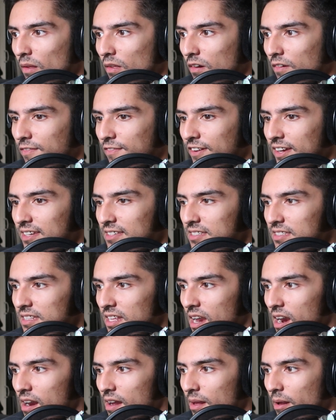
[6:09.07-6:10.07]
A little fist. To
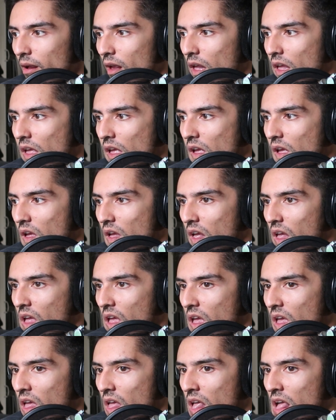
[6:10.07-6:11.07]
Stringer,
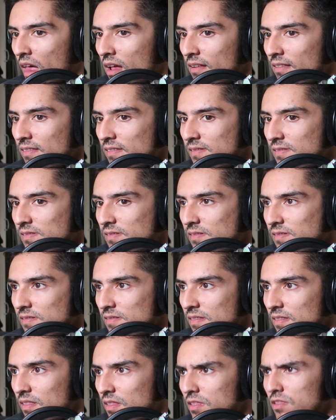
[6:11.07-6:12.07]
perhaps second time
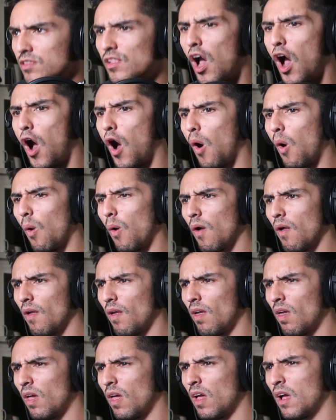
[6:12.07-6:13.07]
lucky. No.
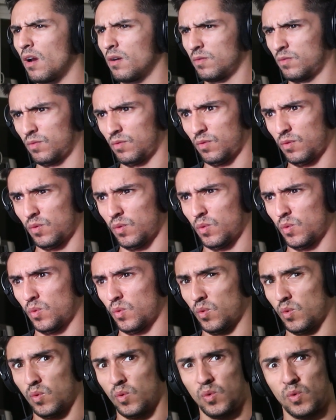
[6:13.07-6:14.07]
fifty-five.
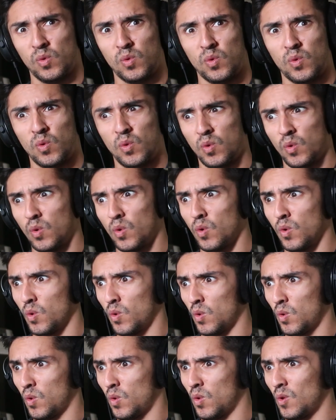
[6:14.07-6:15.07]
He can boot the ball in there.
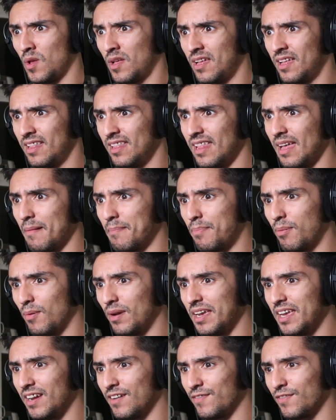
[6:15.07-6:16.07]
Now Langford. That
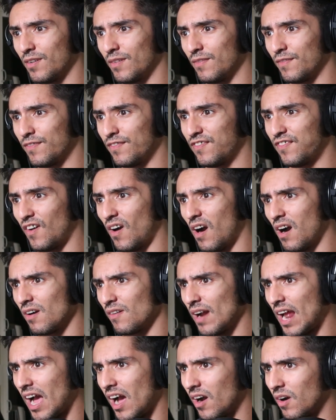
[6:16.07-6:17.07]
boy hit it from
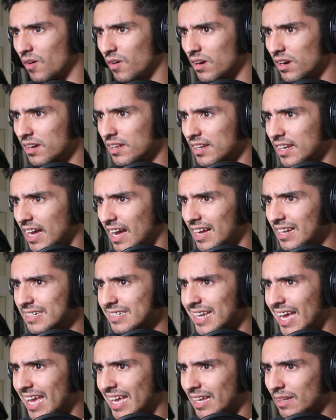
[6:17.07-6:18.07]
far out. God
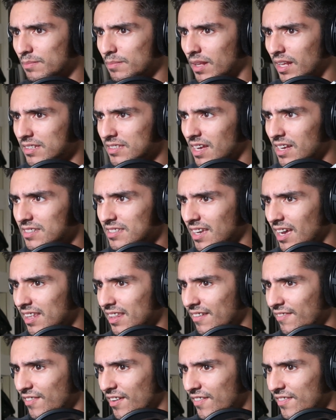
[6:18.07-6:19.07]
damn, that was
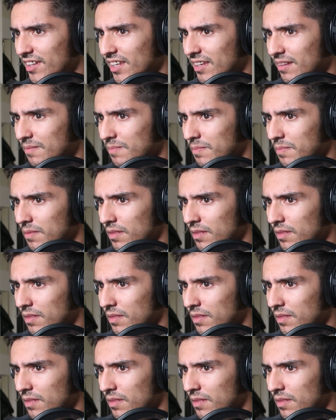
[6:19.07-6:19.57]
outside the fifty.